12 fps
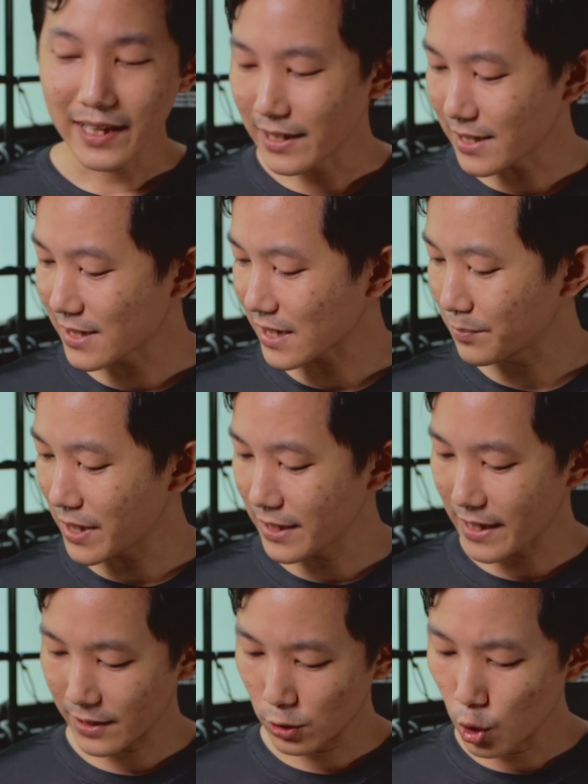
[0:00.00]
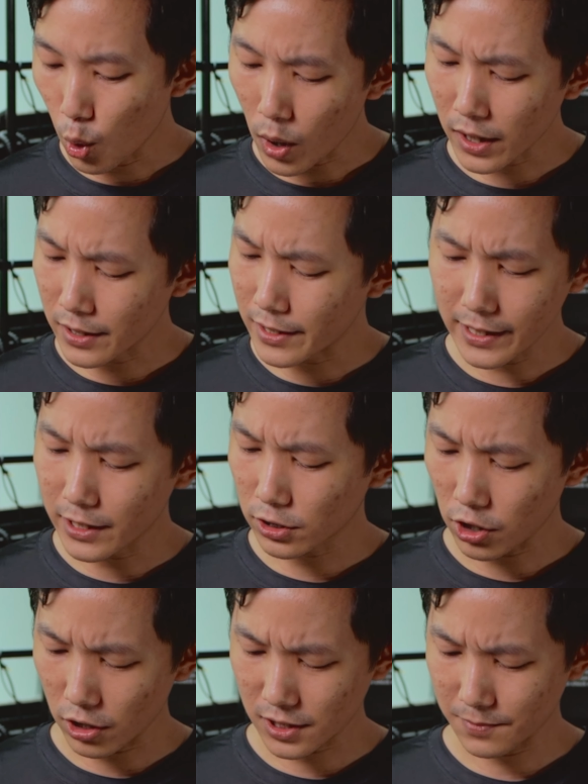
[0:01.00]
This is something that no one really
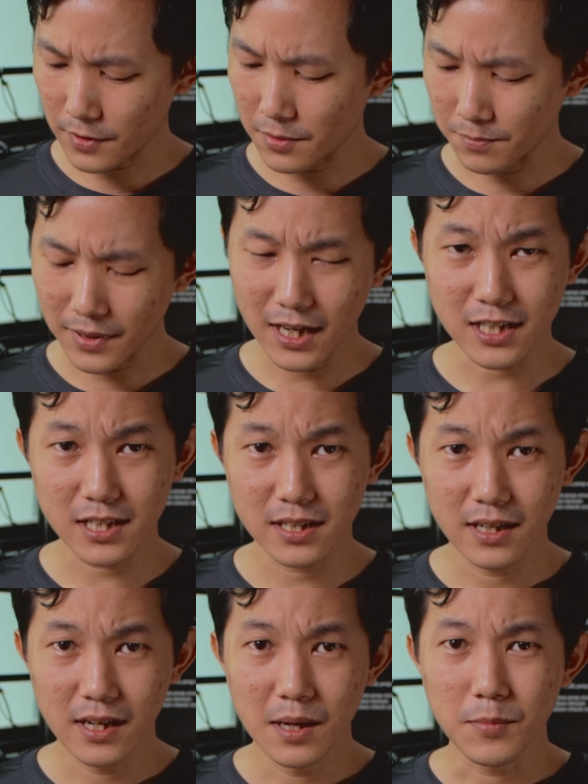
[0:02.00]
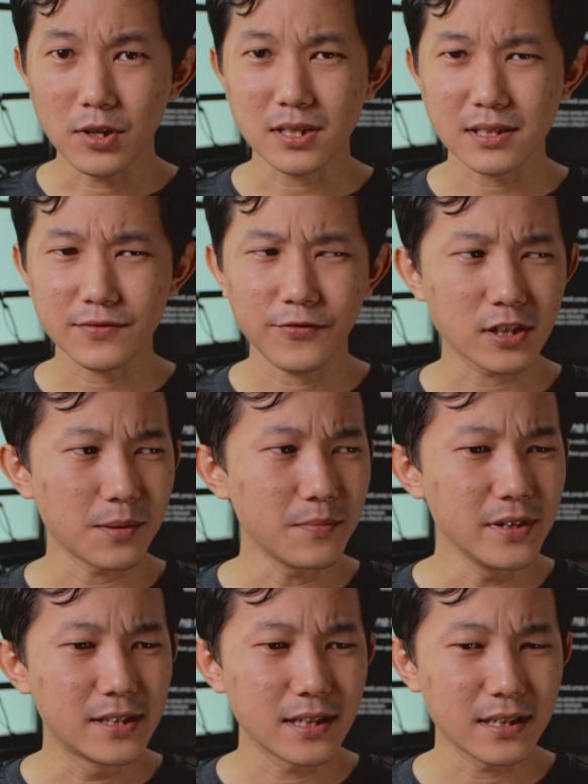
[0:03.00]
talks about much because for some
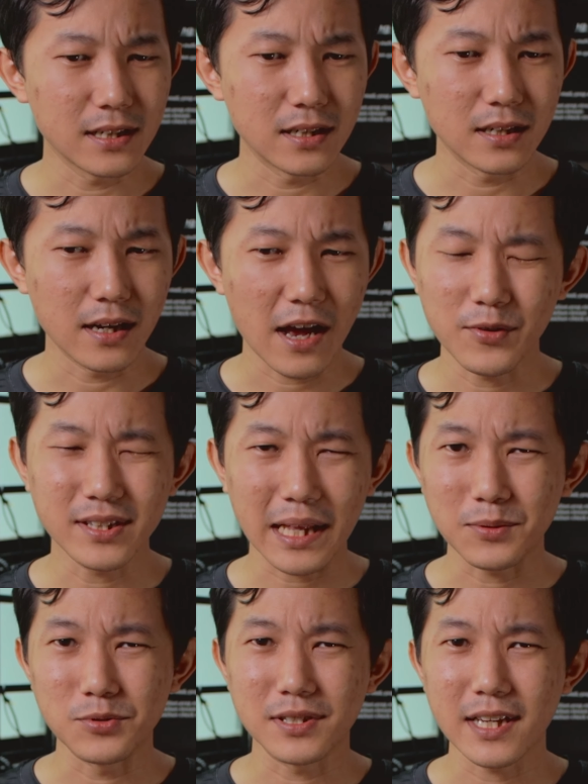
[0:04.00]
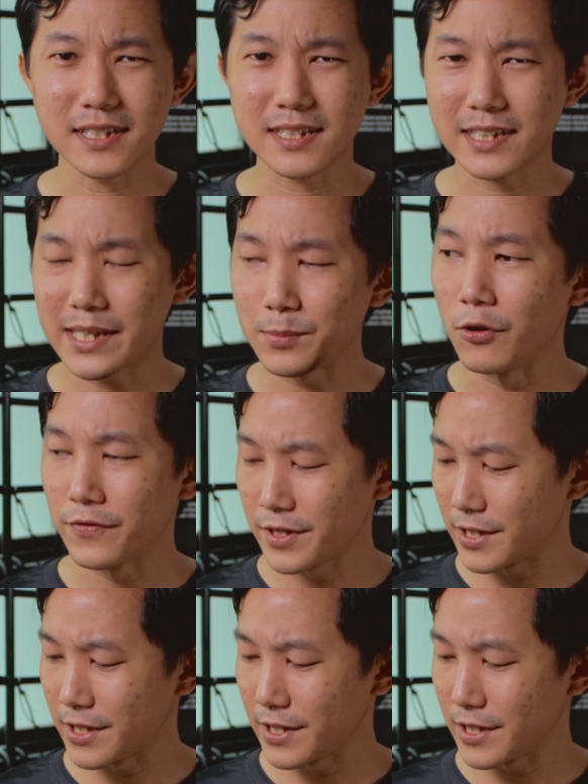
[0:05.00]
reason everyone tends to just skip over